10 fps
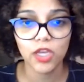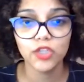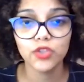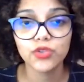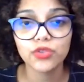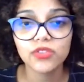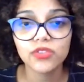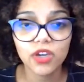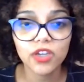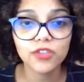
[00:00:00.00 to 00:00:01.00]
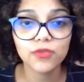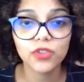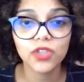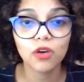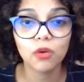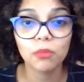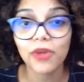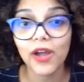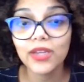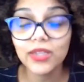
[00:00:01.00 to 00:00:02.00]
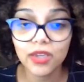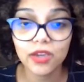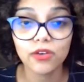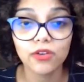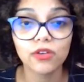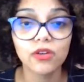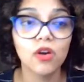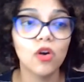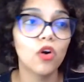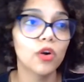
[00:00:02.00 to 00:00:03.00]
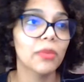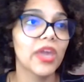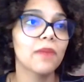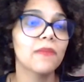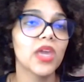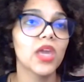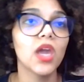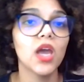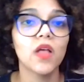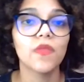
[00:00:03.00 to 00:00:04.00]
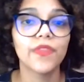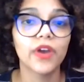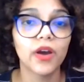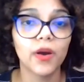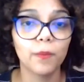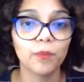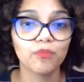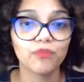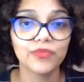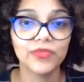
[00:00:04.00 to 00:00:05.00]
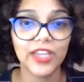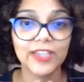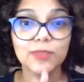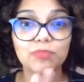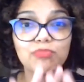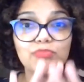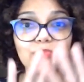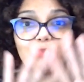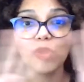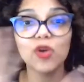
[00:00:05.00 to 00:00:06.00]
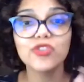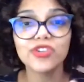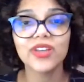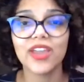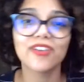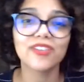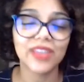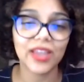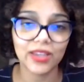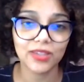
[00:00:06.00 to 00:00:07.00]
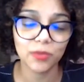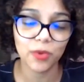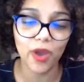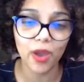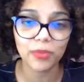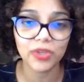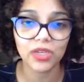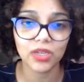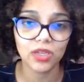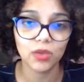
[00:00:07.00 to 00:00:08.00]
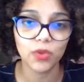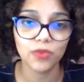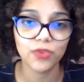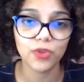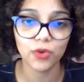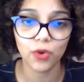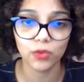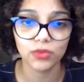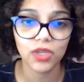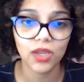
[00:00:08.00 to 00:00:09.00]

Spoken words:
You should search for the compiling error or maybe the explosion error that will happen with your code.